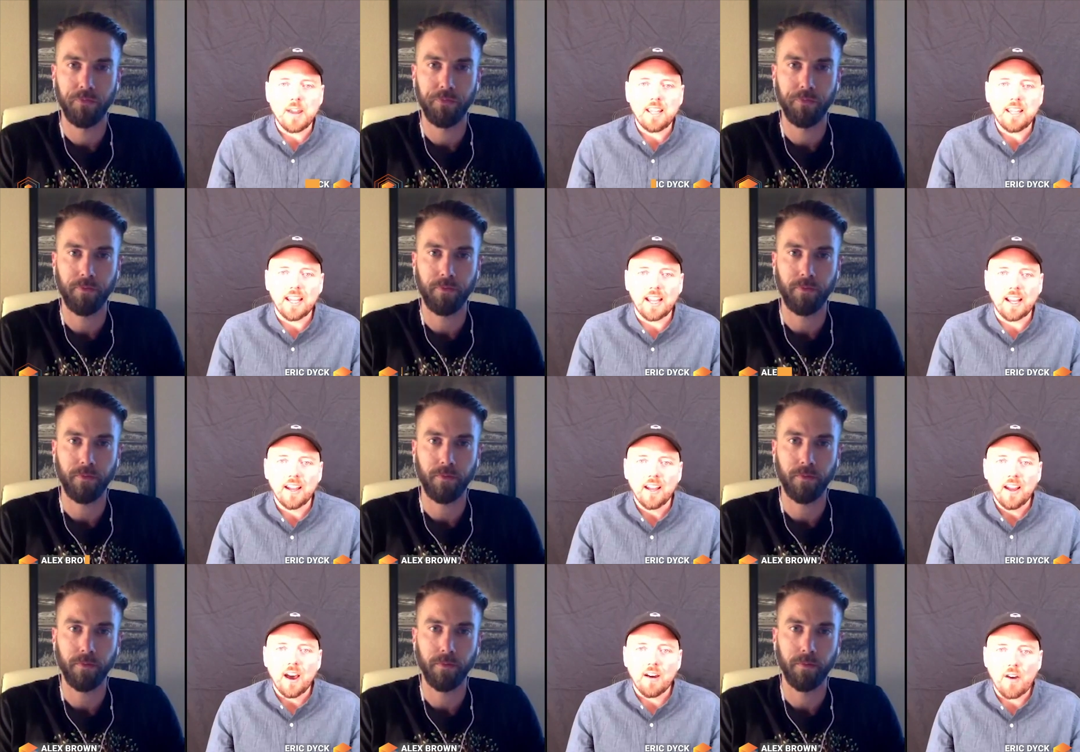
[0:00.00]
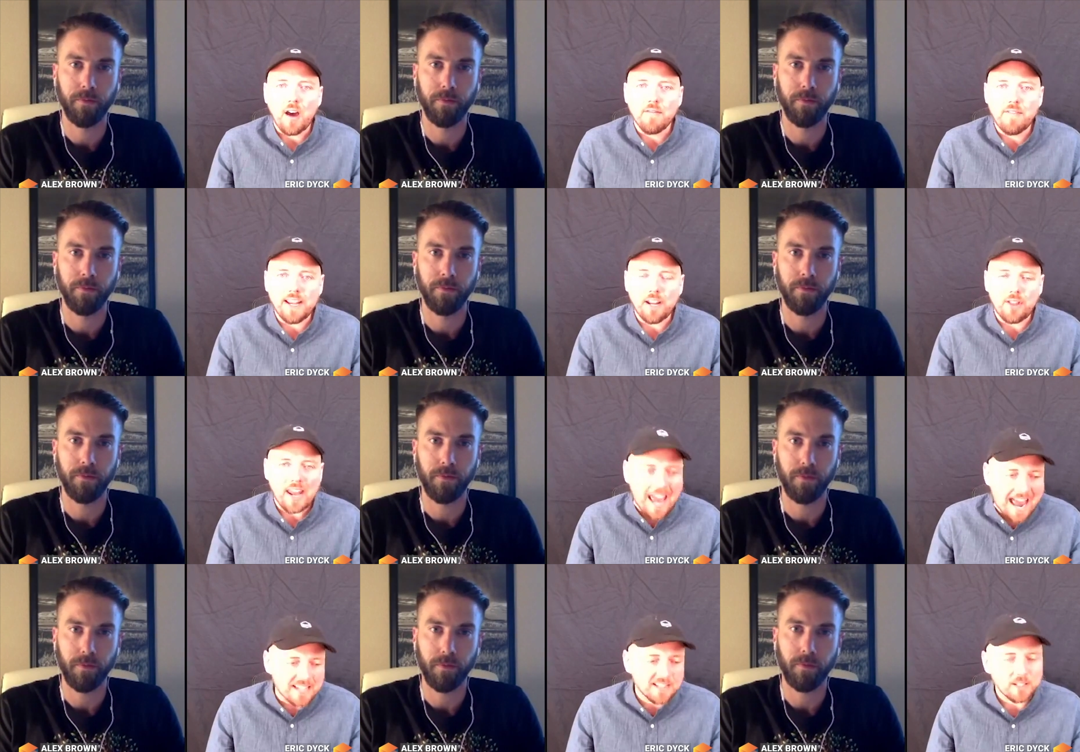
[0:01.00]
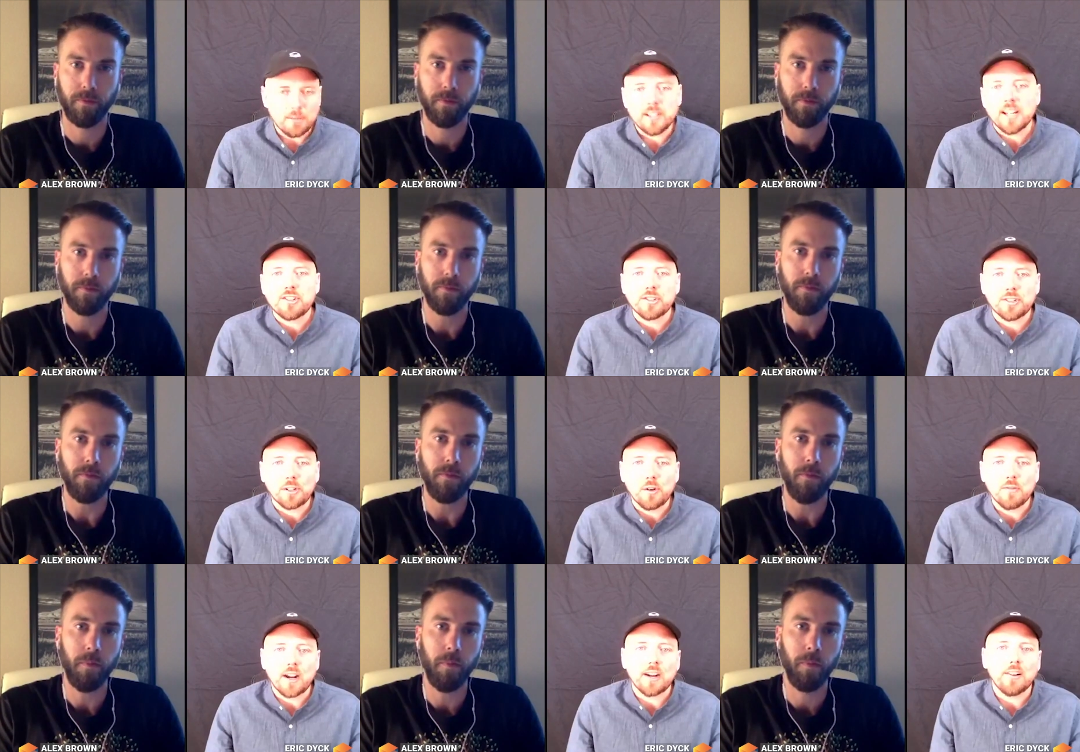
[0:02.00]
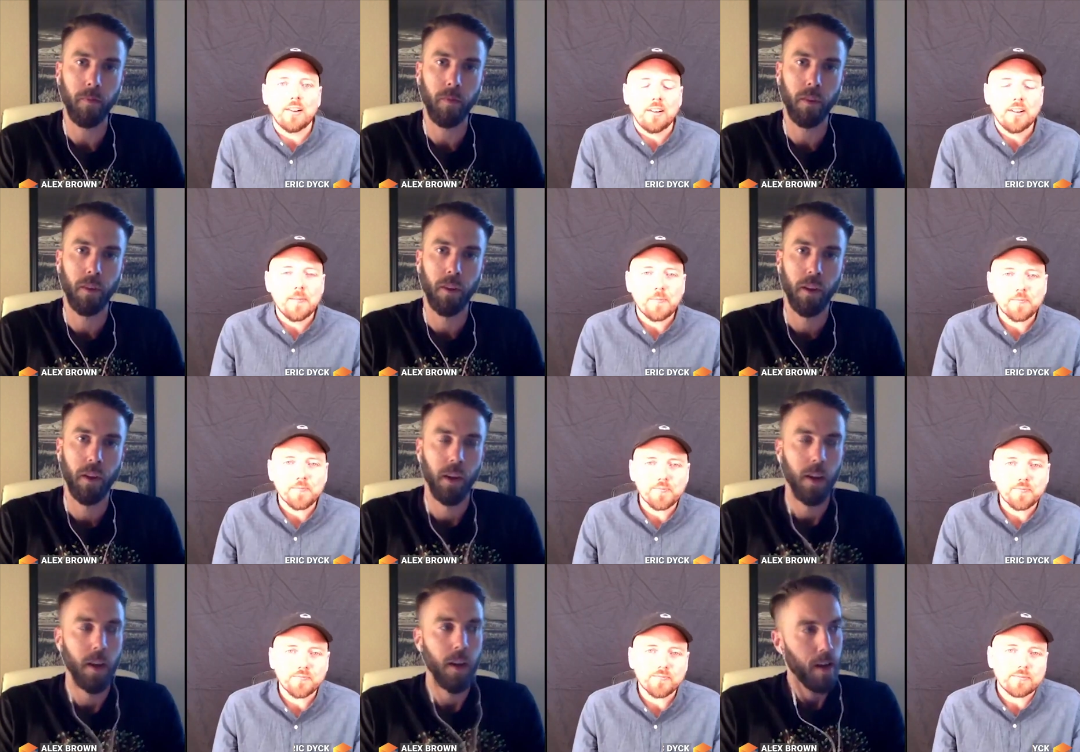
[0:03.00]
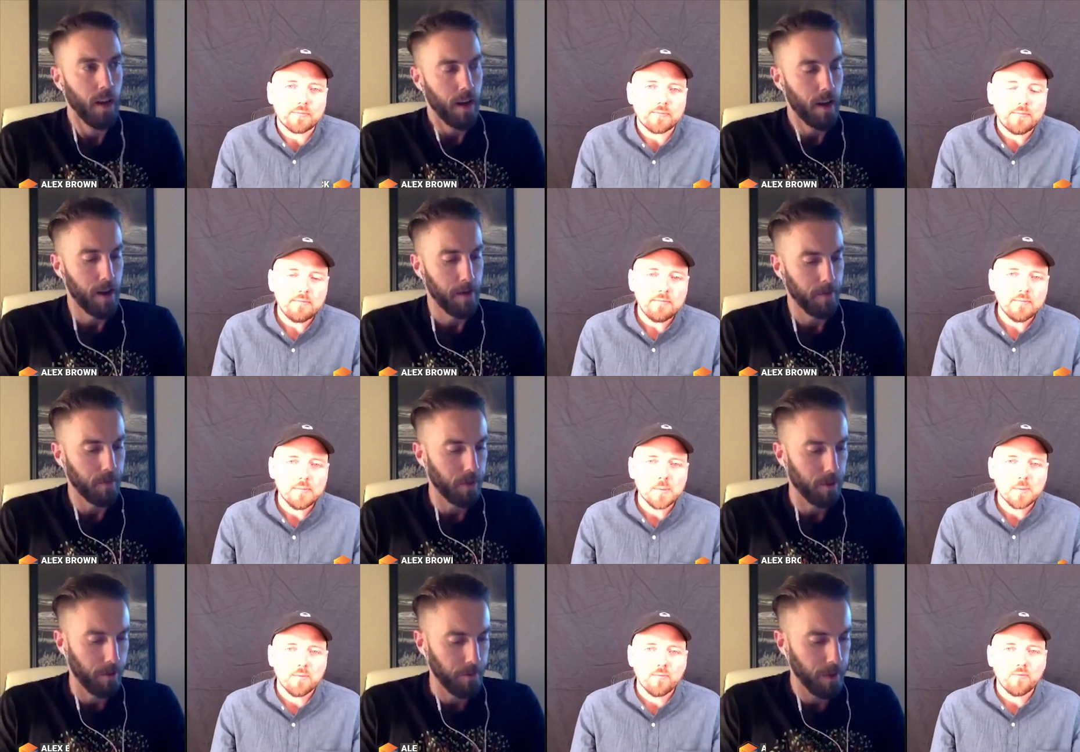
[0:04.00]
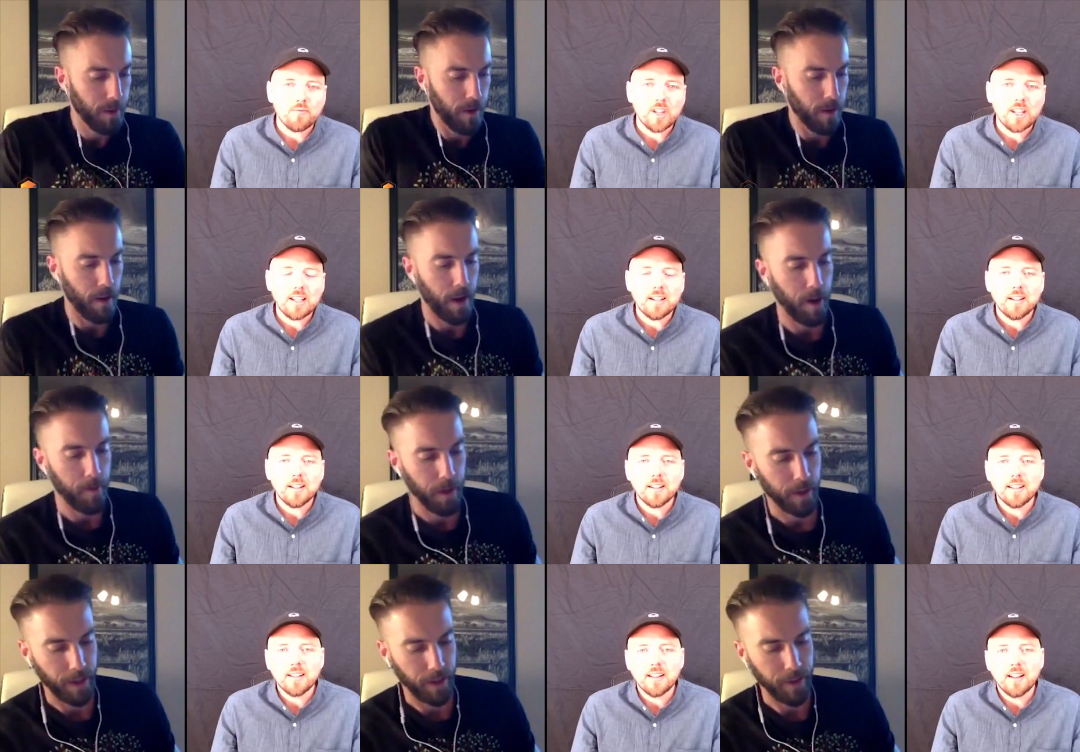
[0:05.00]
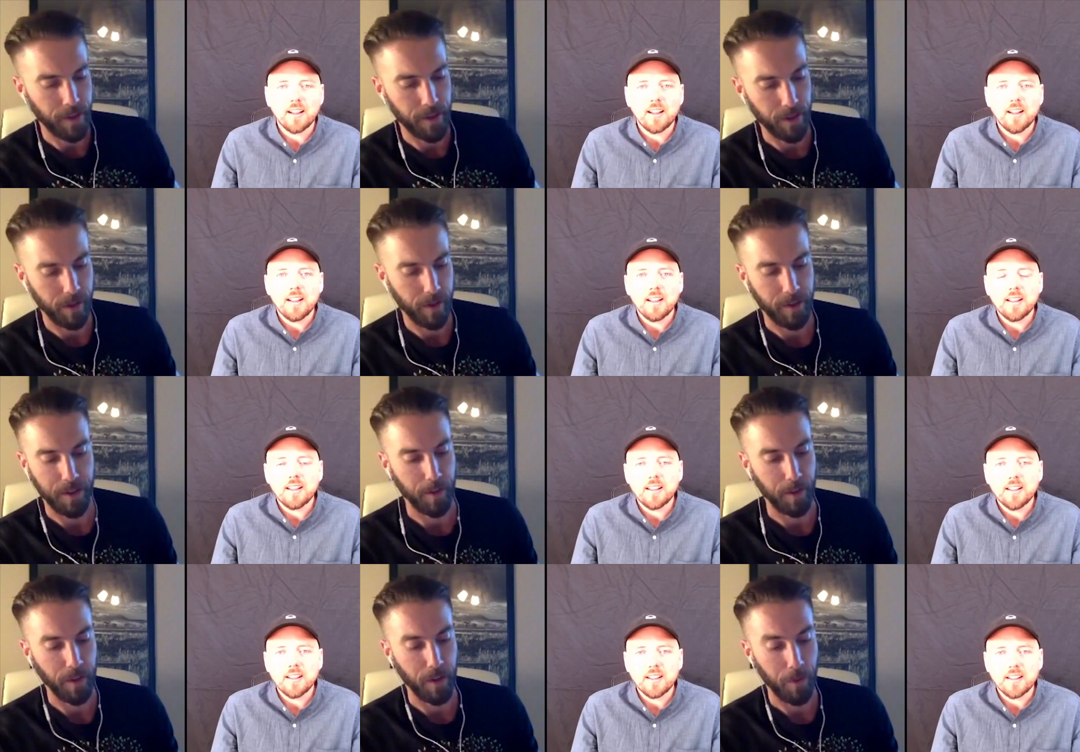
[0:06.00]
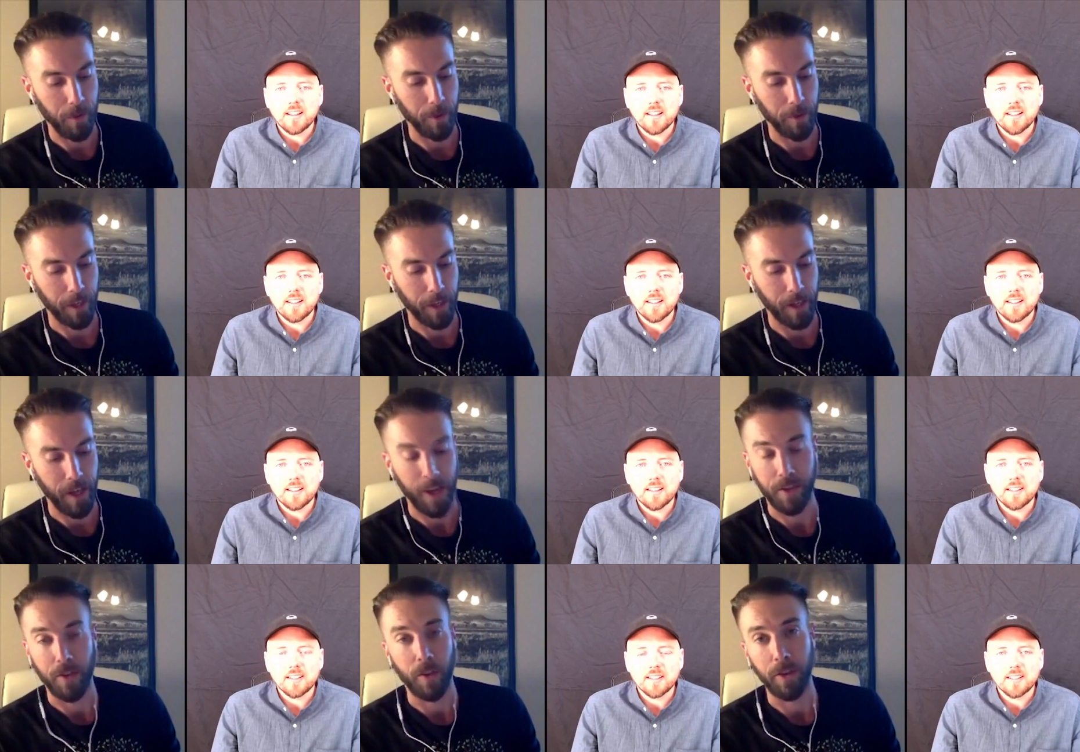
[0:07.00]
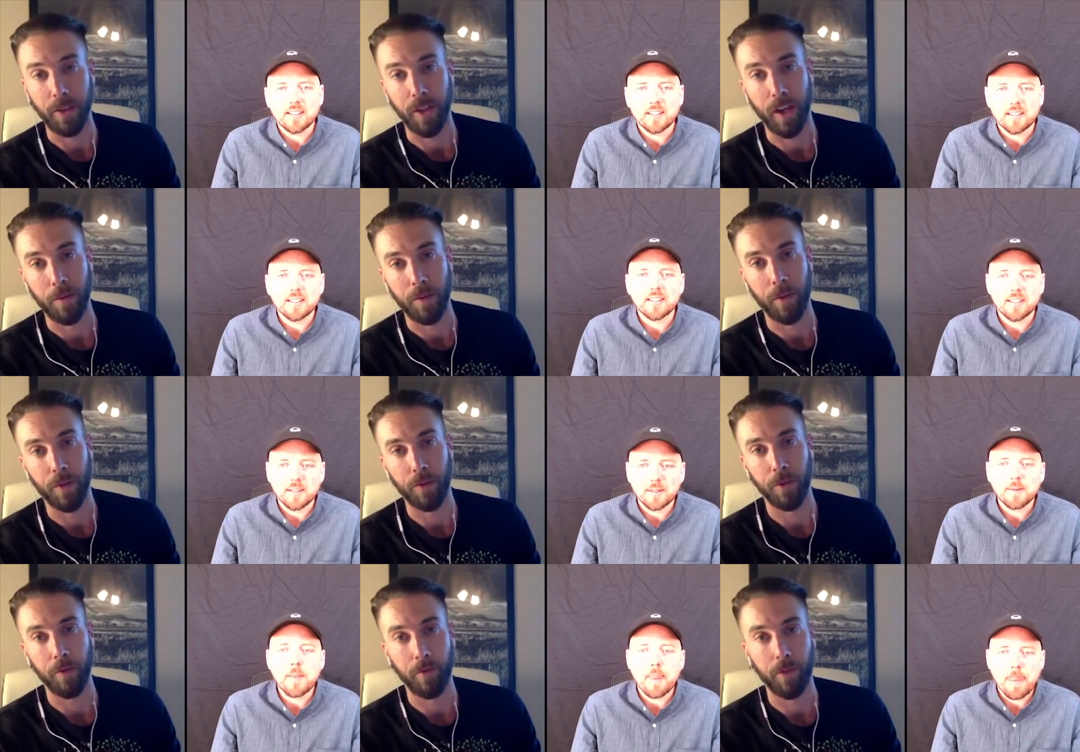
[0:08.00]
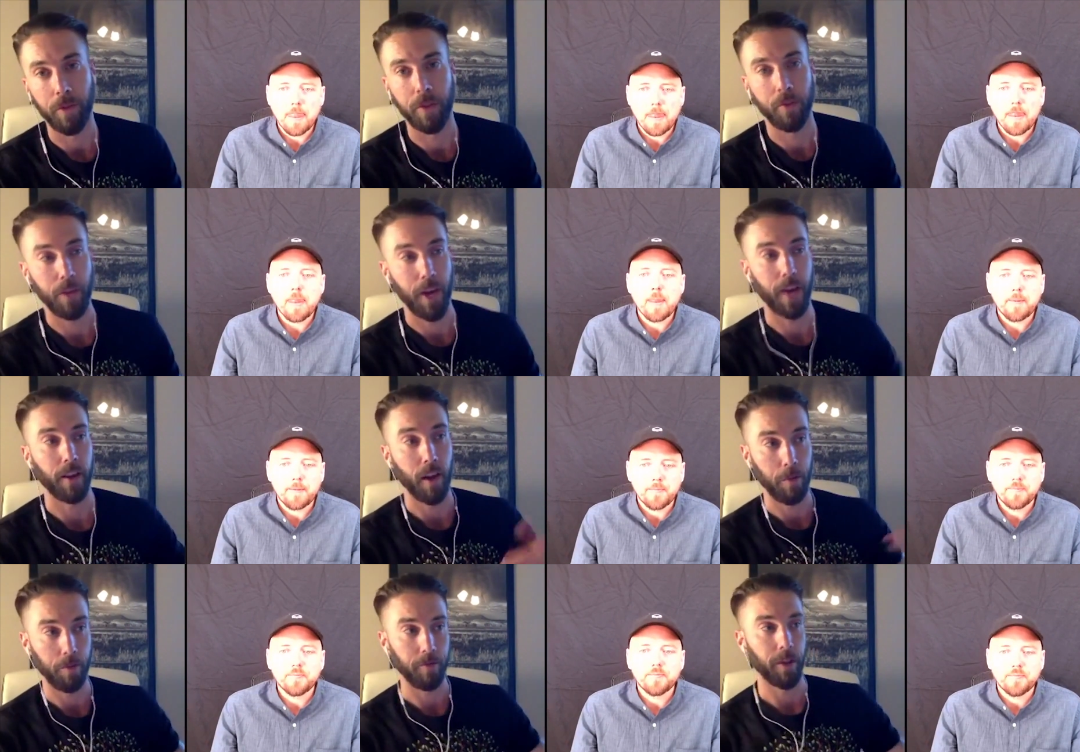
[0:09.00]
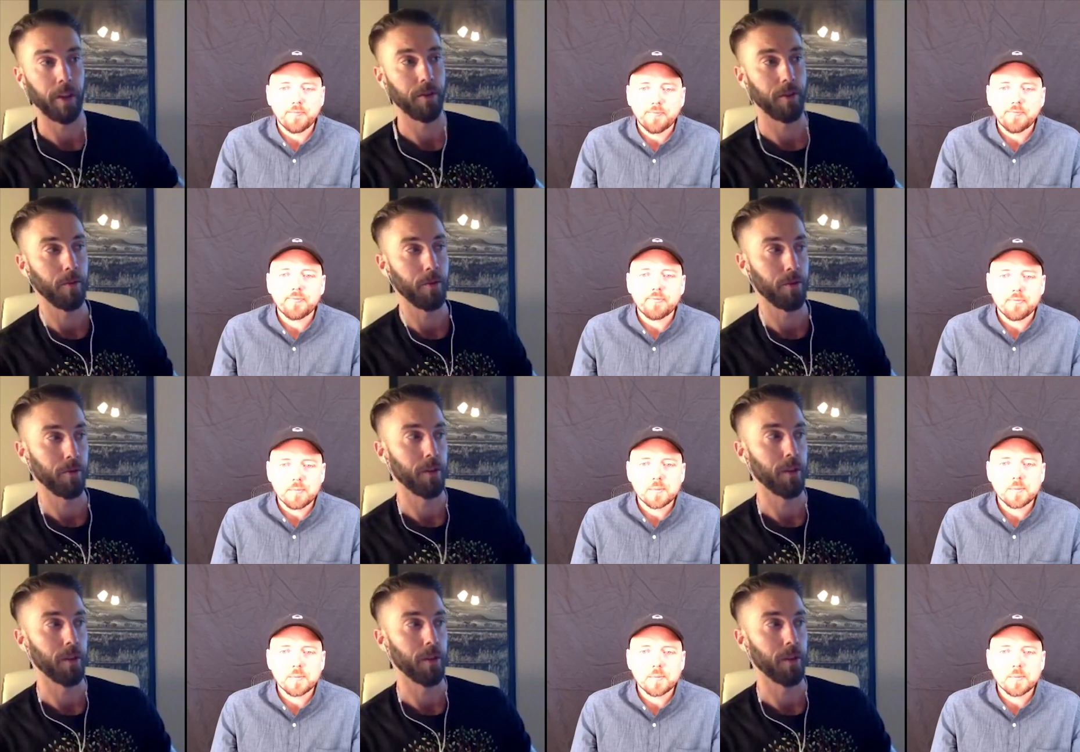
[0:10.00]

Speaker 1: making a, a video that has the potential to go viral. Um,
Speaker 2: so I mean, like this is something that we were getting asked all the time, especially when we first. We had a couple videos that were